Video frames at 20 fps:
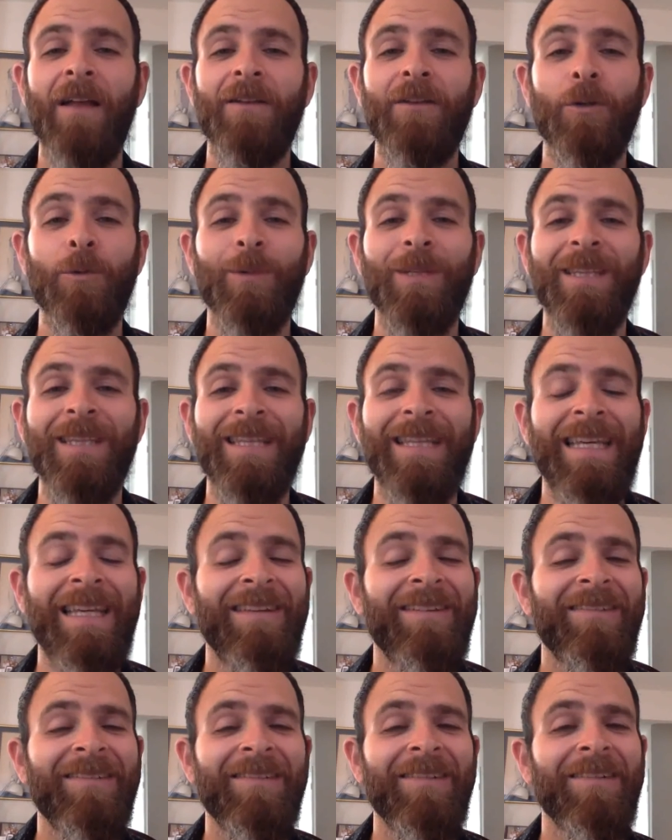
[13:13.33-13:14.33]
to
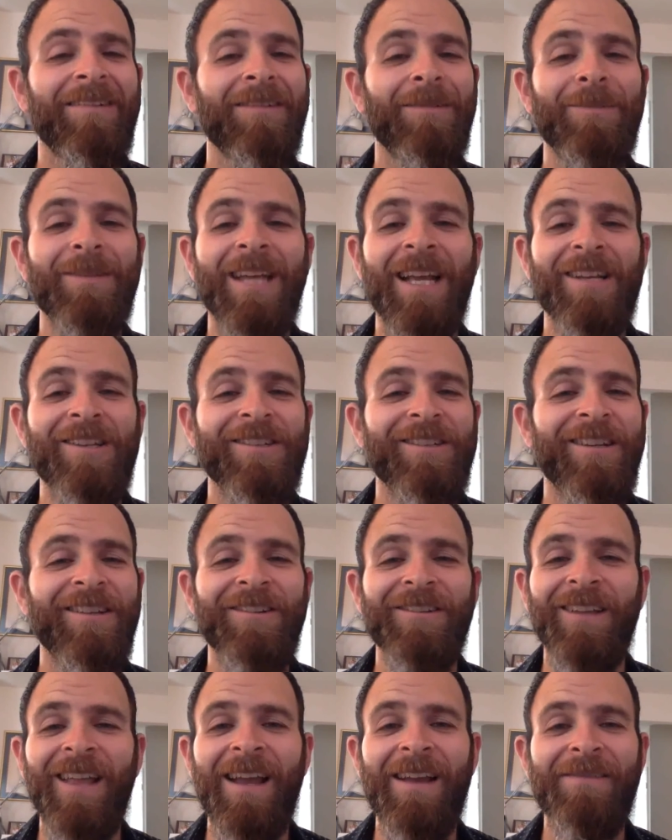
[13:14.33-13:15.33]
release some tension in
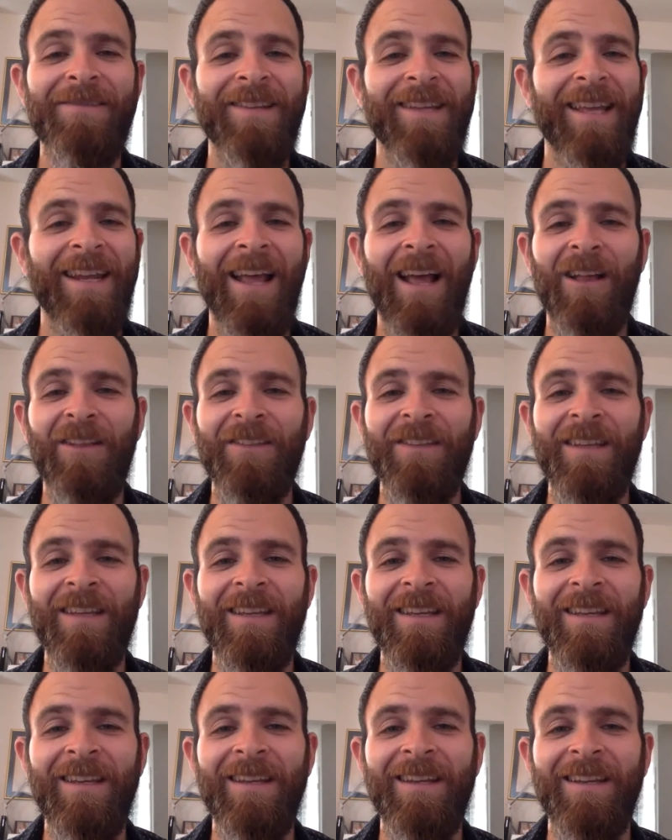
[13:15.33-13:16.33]
your life to get
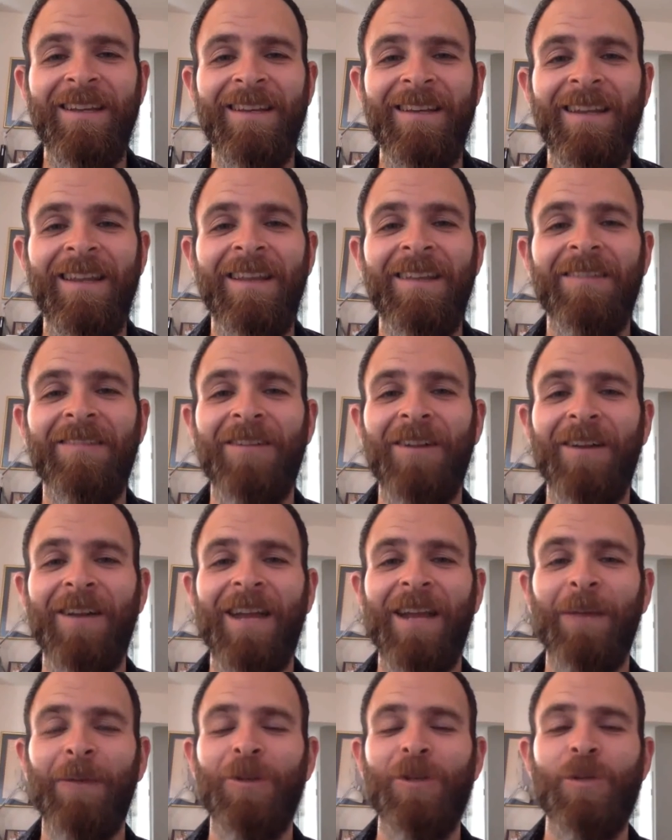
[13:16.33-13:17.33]
healthy and start
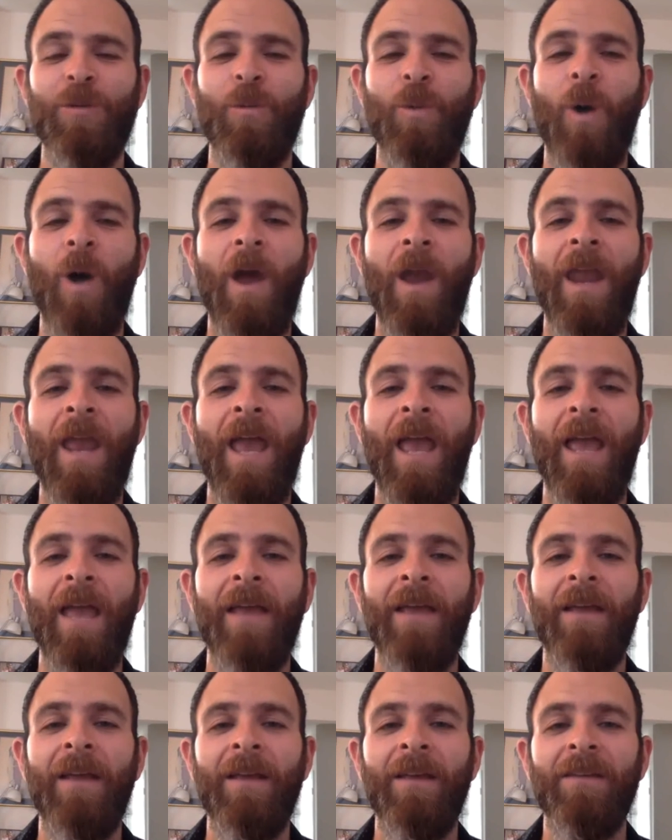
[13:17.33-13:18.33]
getting what you want.
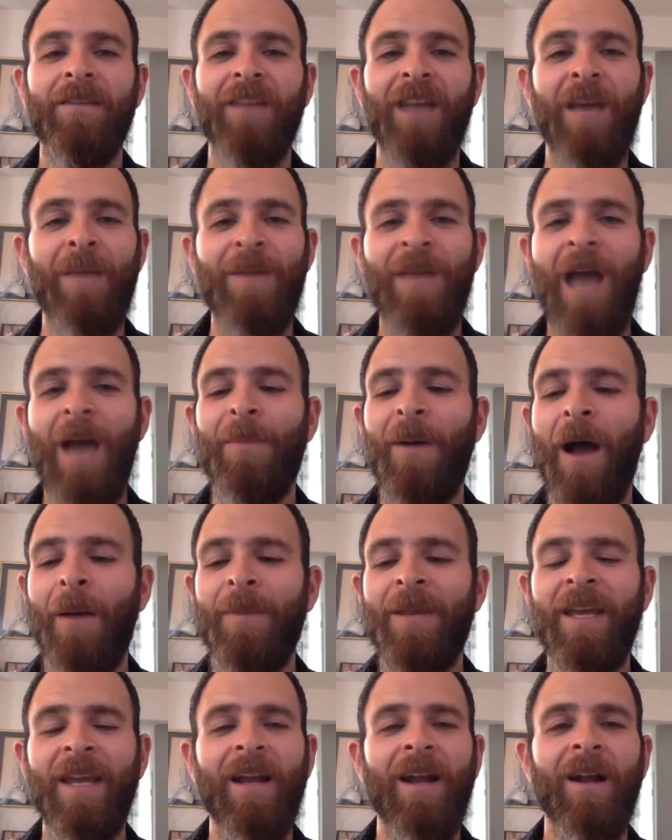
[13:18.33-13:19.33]
So hit me up. I'm
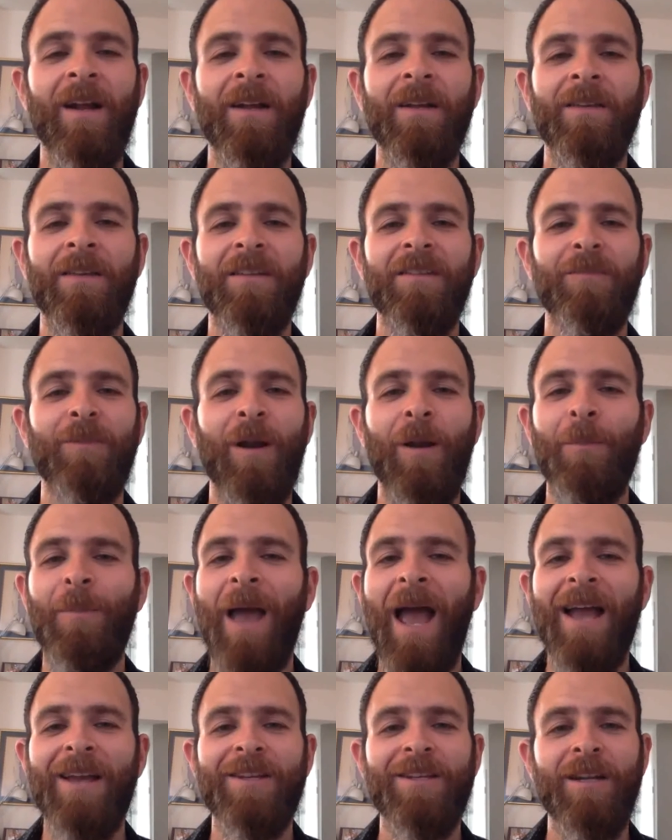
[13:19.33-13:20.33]
here. This is what I'm
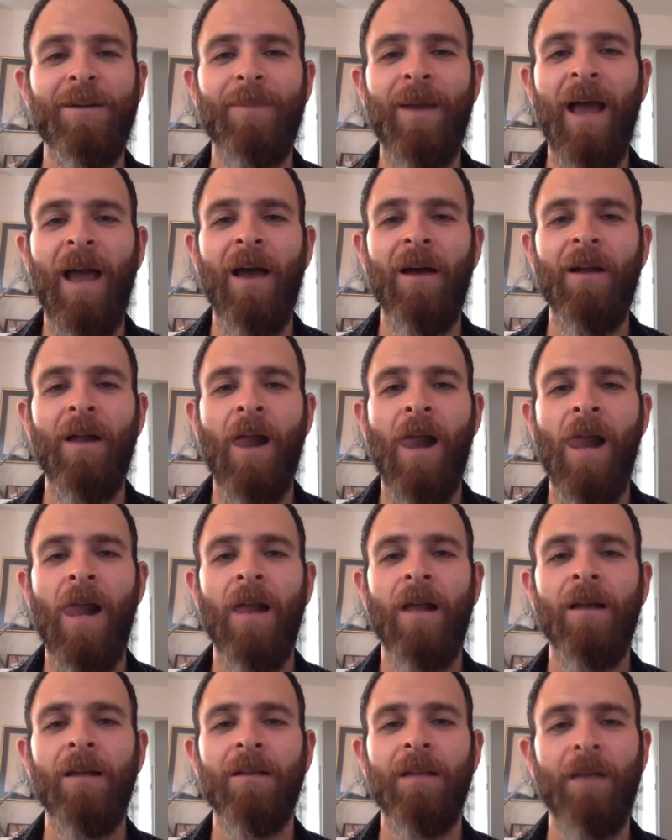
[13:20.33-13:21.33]
passionate about.
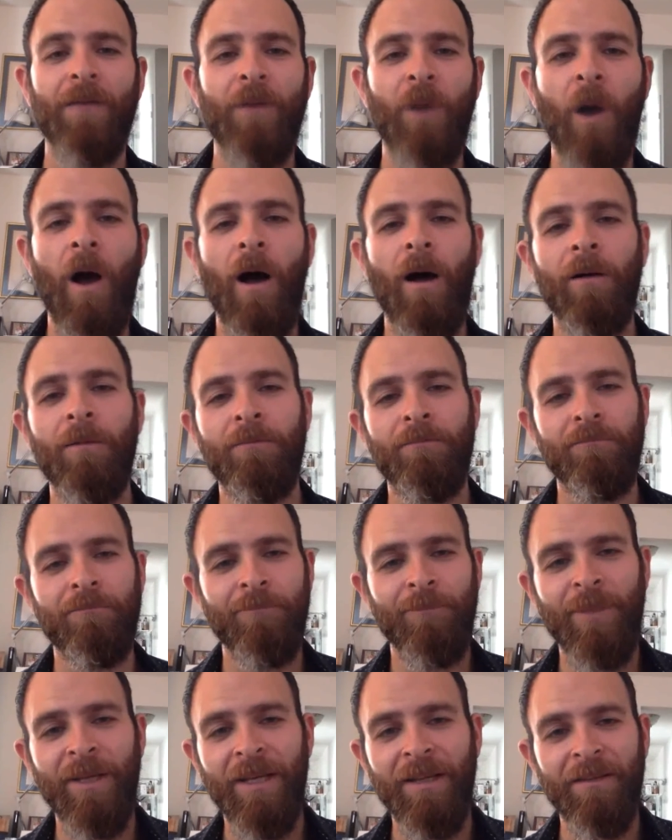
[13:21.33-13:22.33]
Love you all.
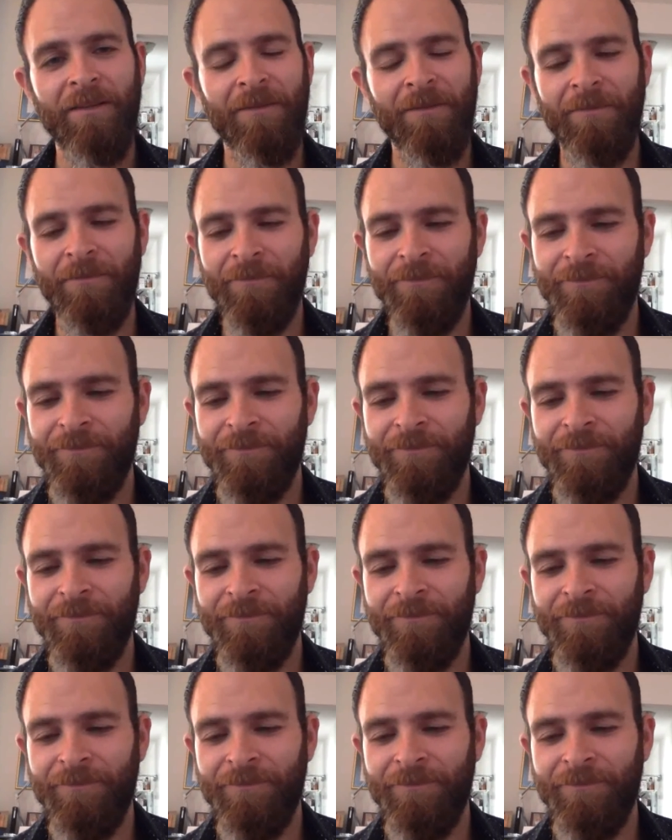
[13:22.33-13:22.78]
Peace.